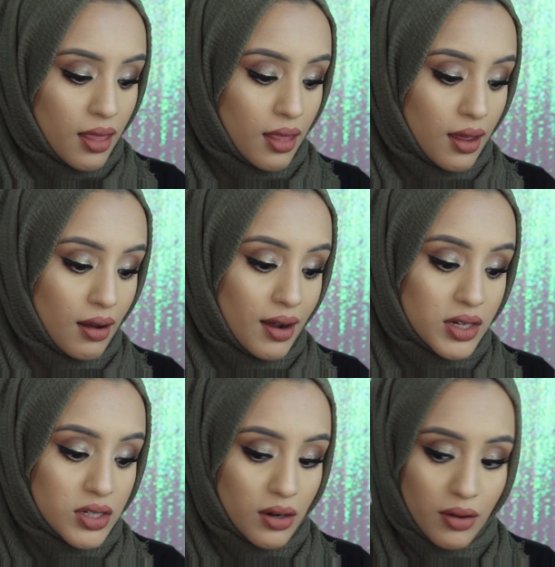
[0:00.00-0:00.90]
The
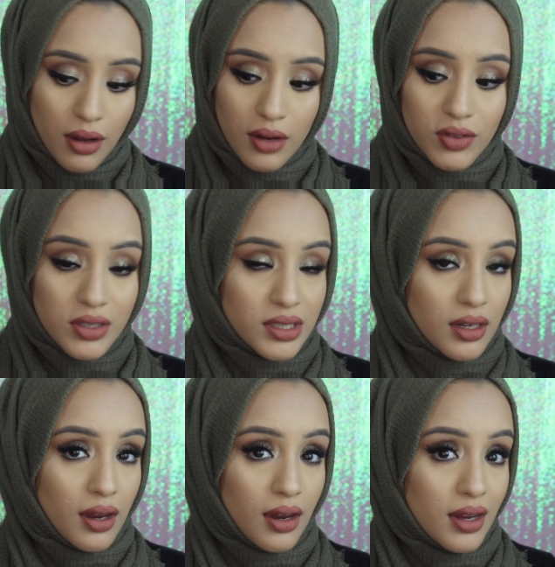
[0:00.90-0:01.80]
eyeshadow that I've used
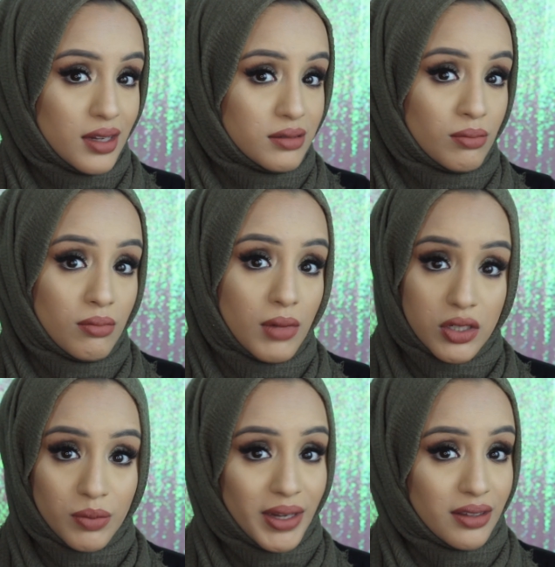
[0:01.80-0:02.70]
today is
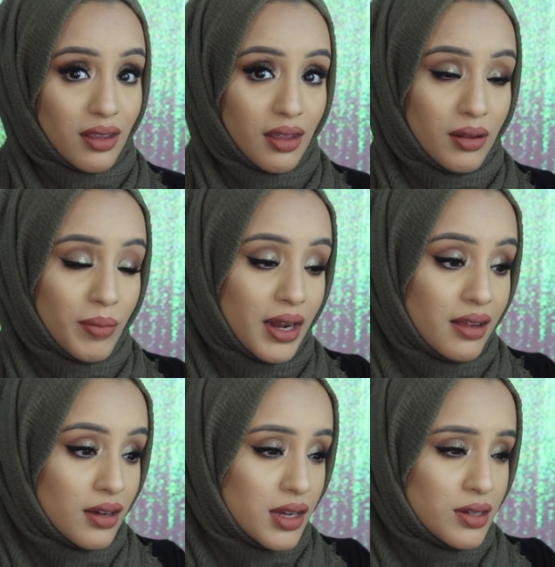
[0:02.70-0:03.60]
much better than the
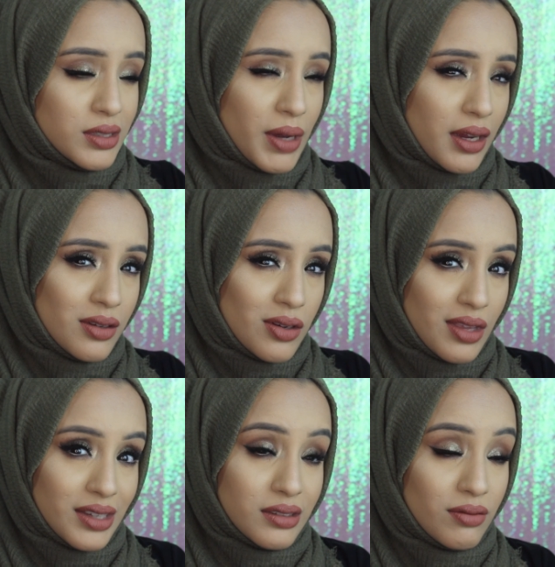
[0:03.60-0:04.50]
palette that I used back in
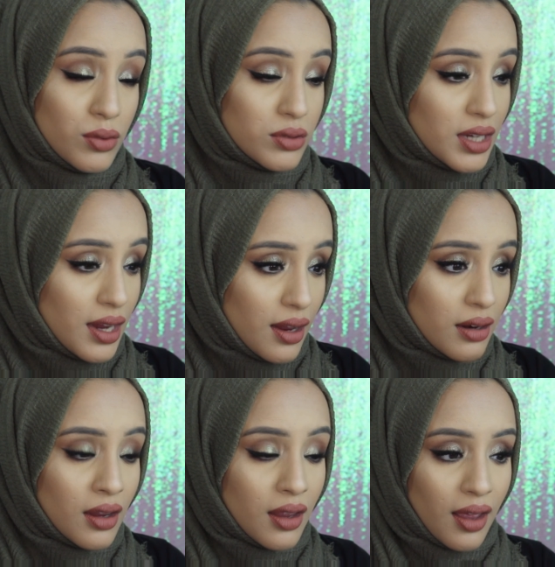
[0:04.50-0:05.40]

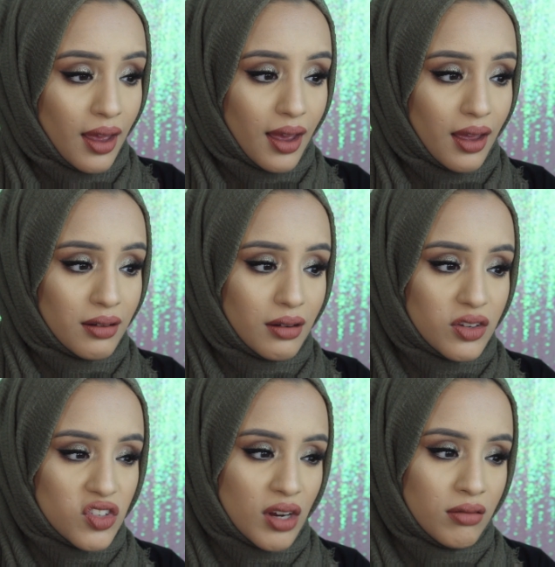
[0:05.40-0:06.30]
2014,
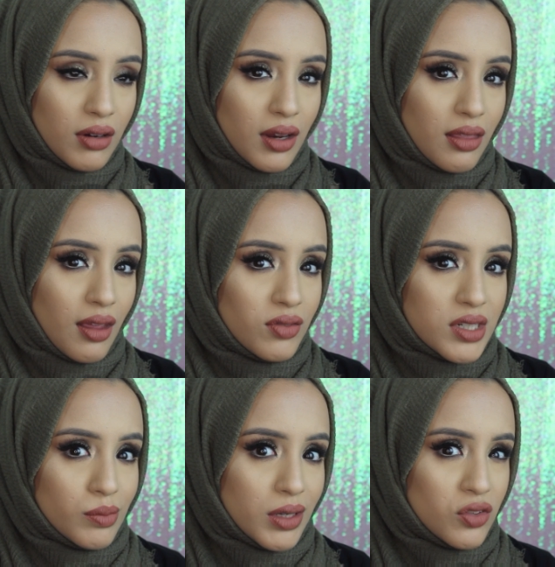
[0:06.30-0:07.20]
and generally they've
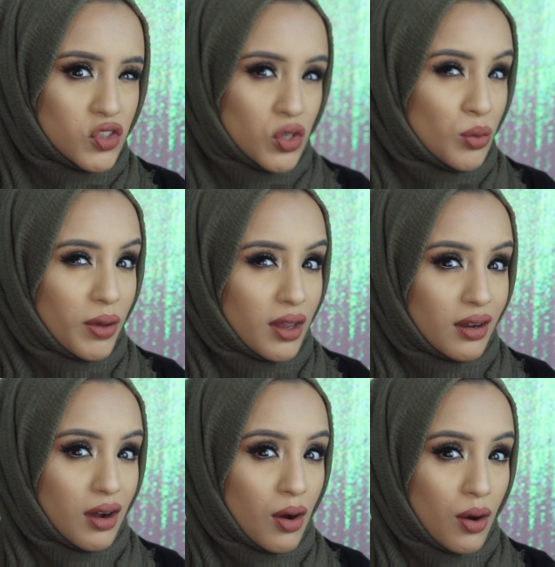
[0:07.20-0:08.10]
just been
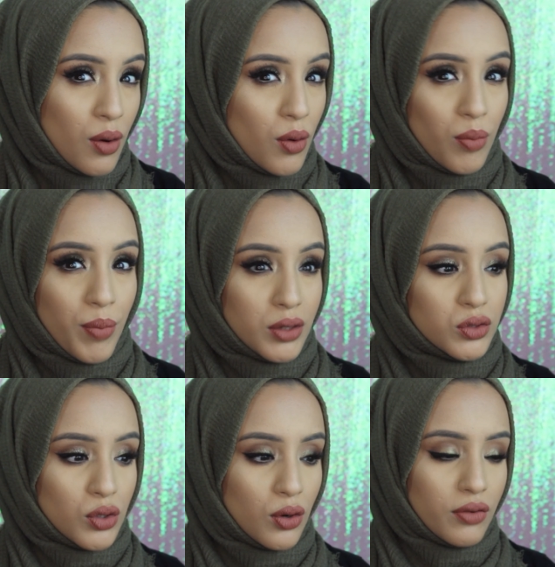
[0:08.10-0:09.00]
duping a whole
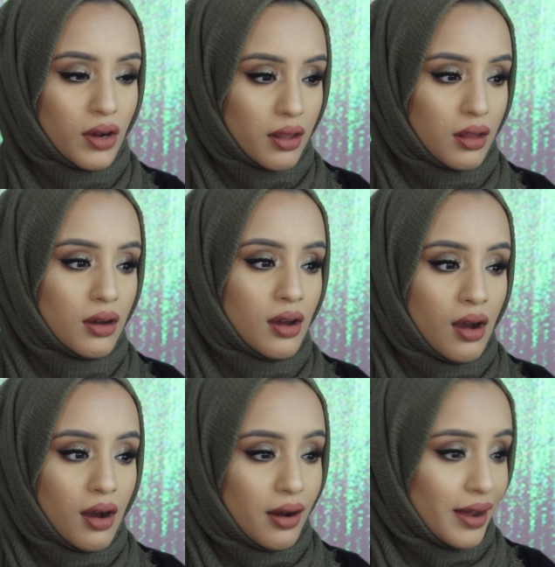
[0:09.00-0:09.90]
bunch of other
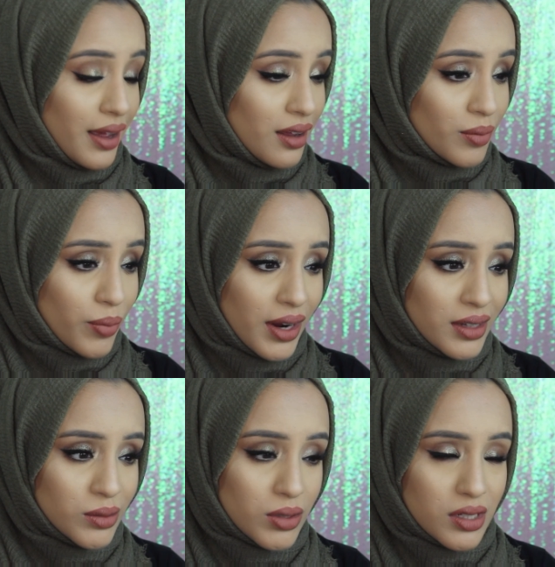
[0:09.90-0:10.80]
high-end
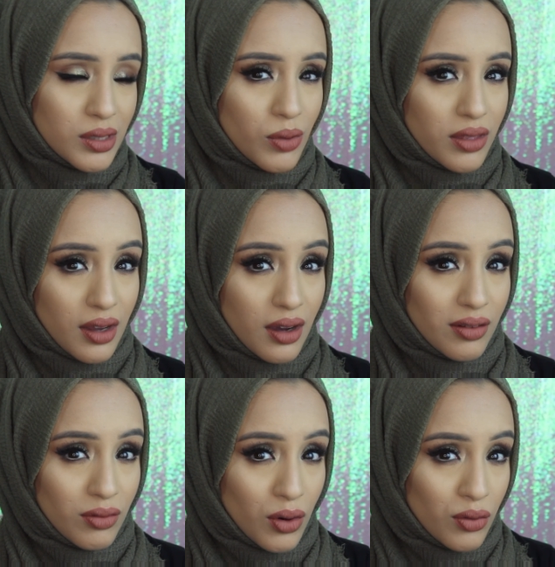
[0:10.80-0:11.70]
brands, which is what they're kind
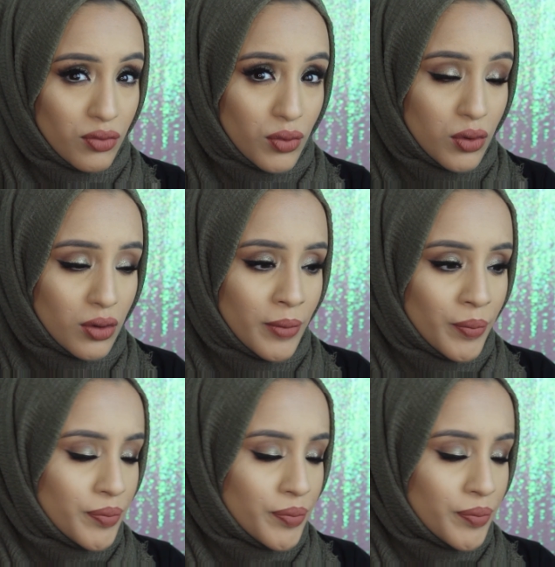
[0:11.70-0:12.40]
of known for.